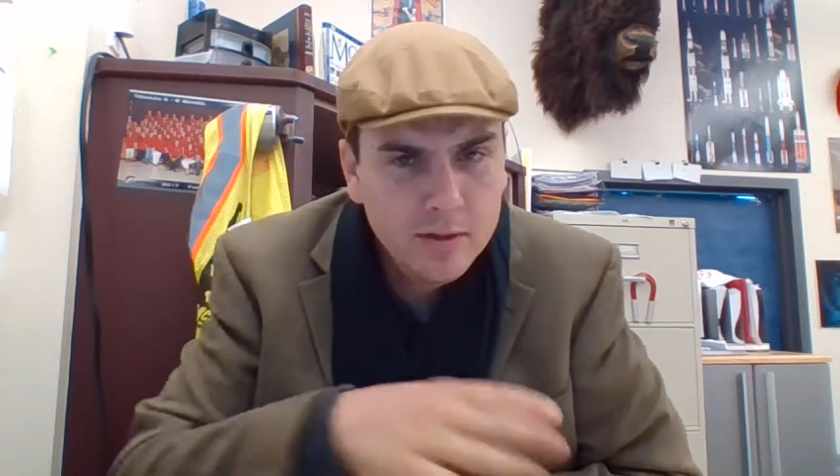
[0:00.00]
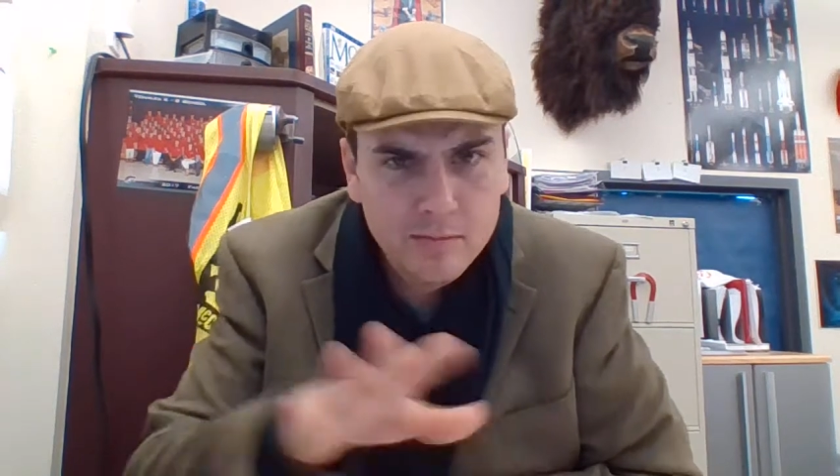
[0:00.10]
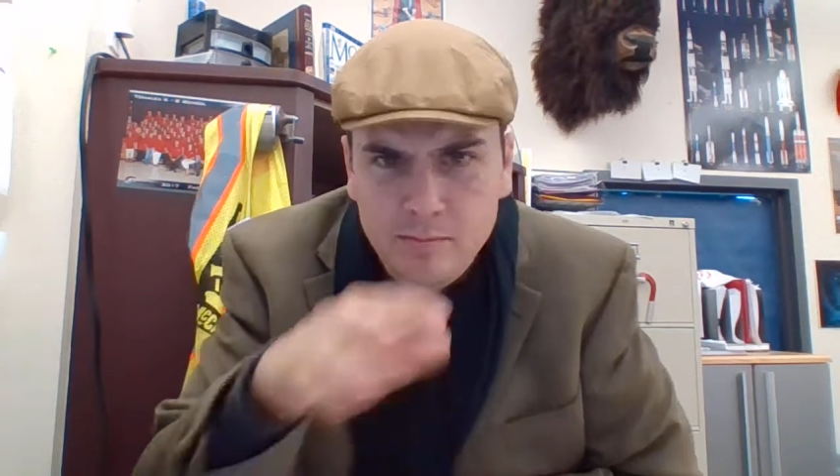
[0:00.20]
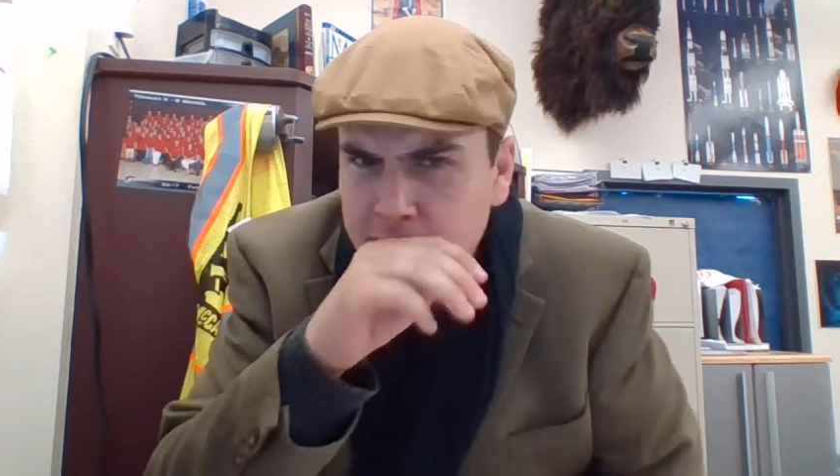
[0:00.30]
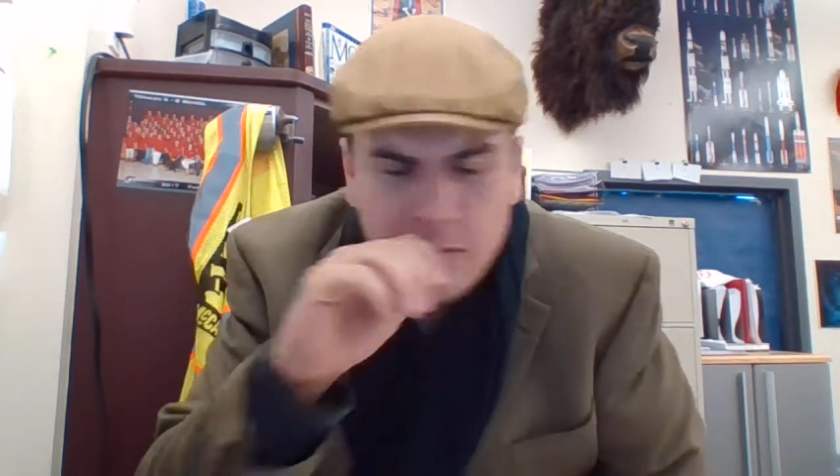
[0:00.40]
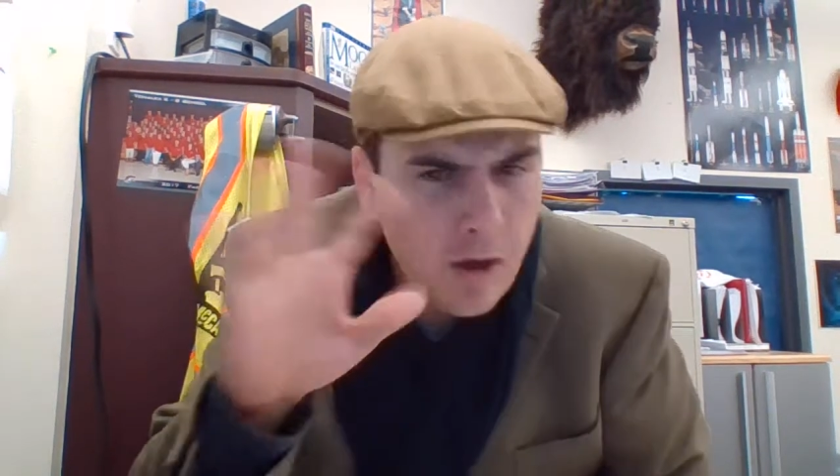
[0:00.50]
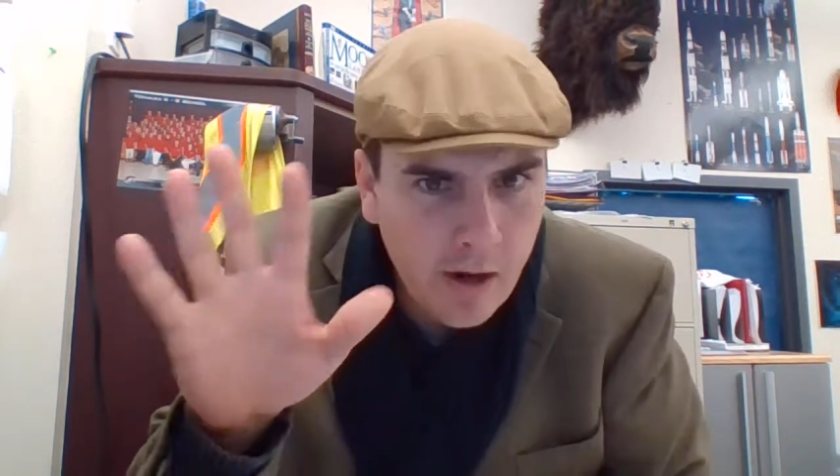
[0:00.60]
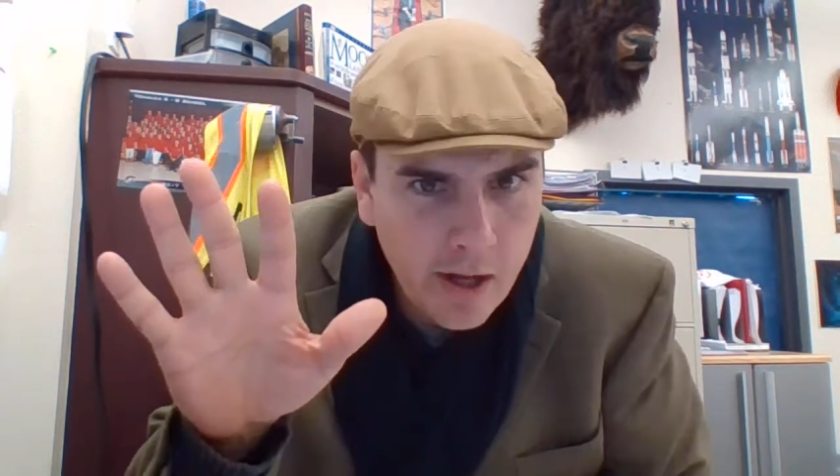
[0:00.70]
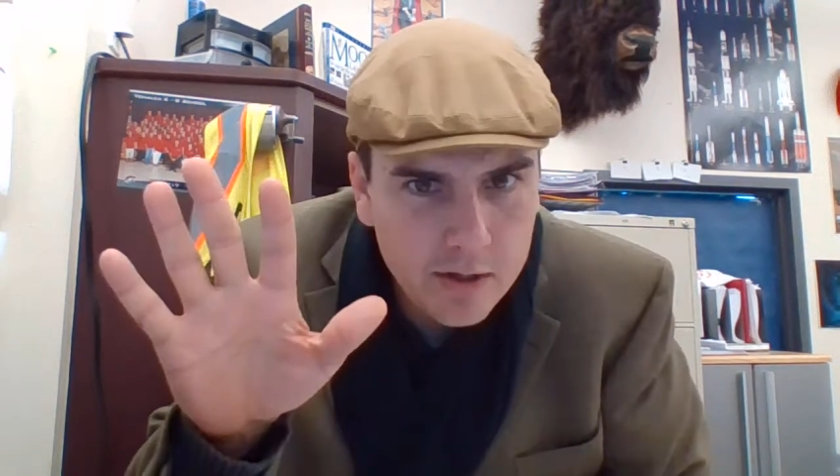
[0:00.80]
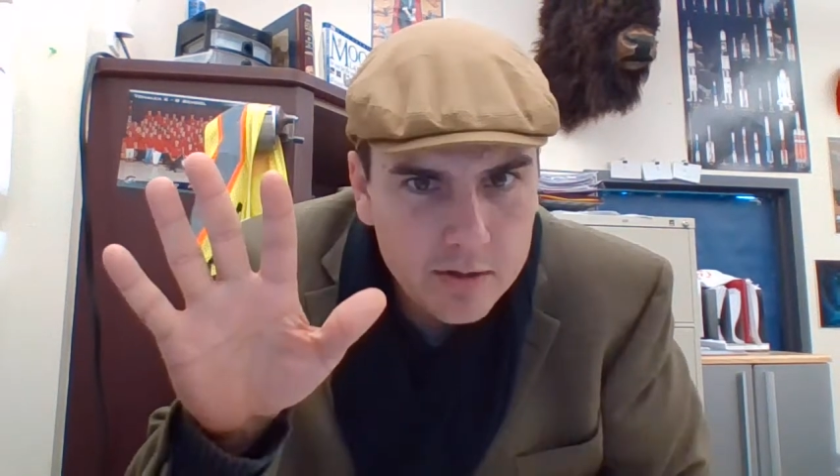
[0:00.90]
All
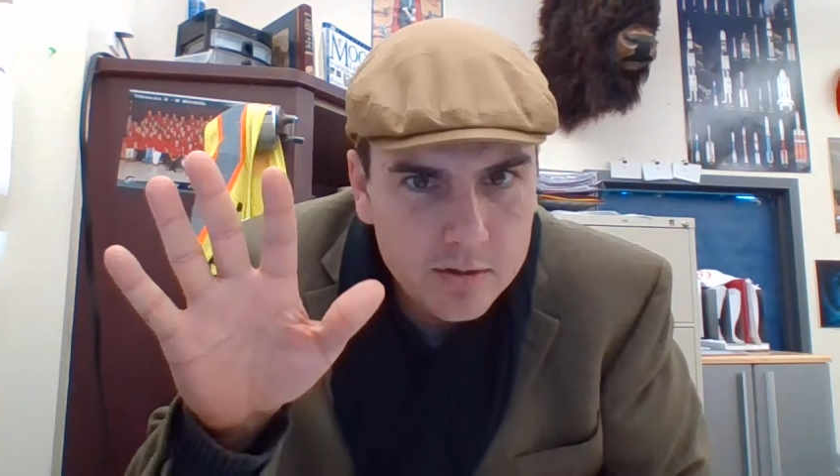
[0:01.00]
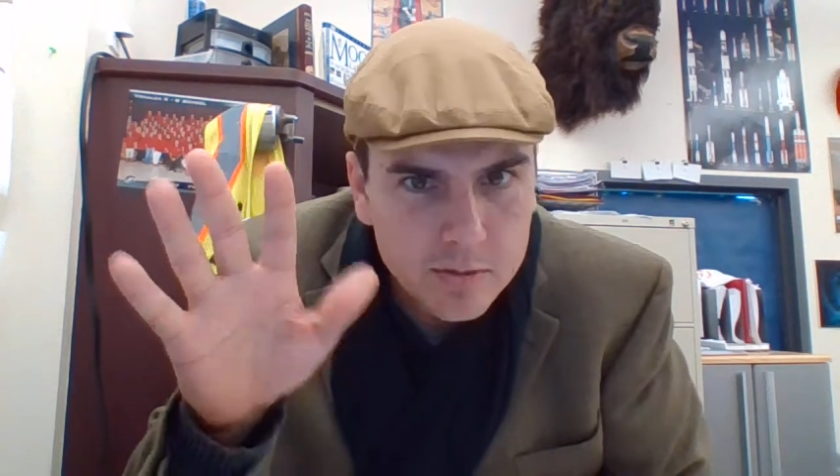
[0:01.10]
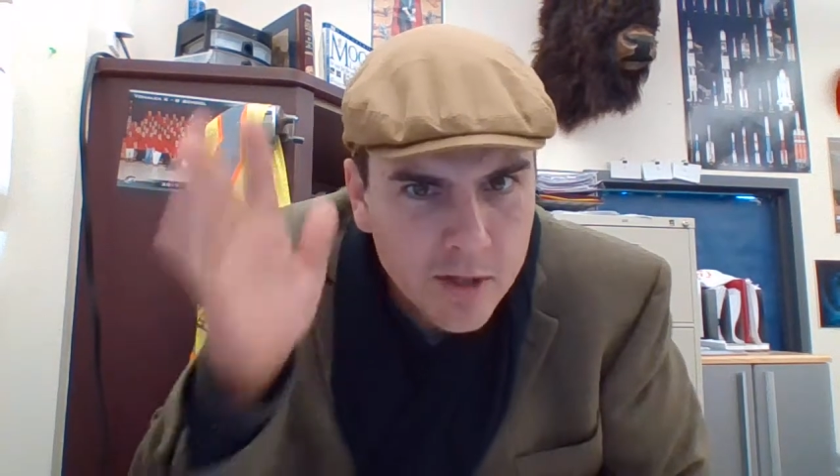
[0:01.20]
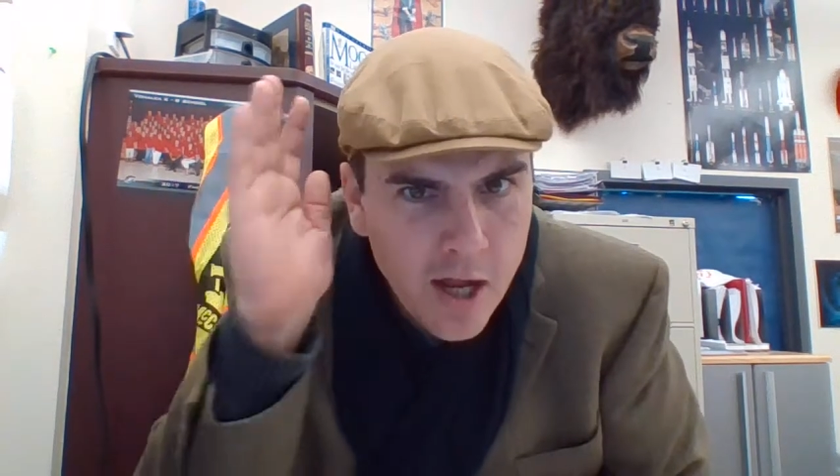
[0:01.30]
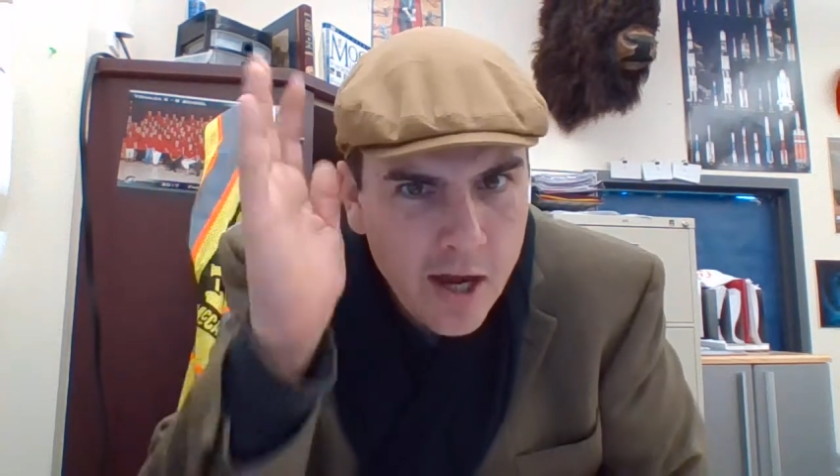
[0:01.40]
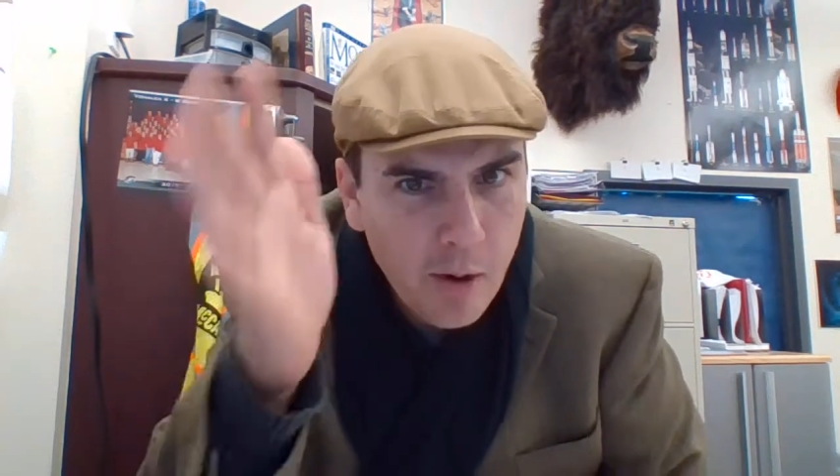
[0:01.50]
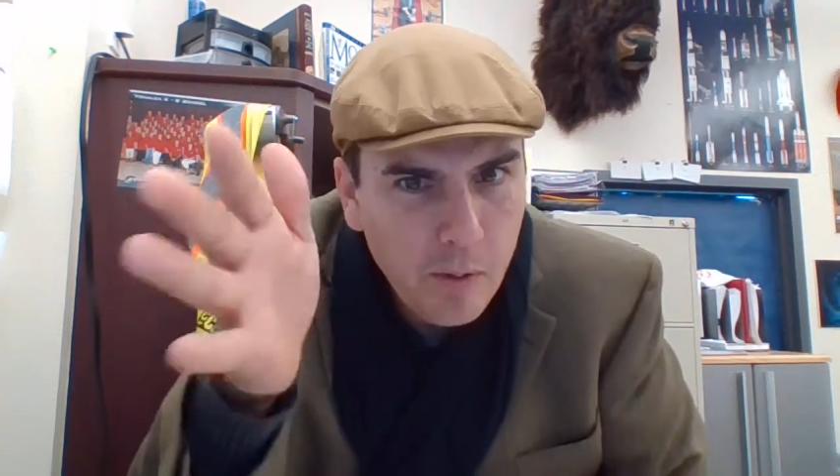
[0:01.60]
right. Now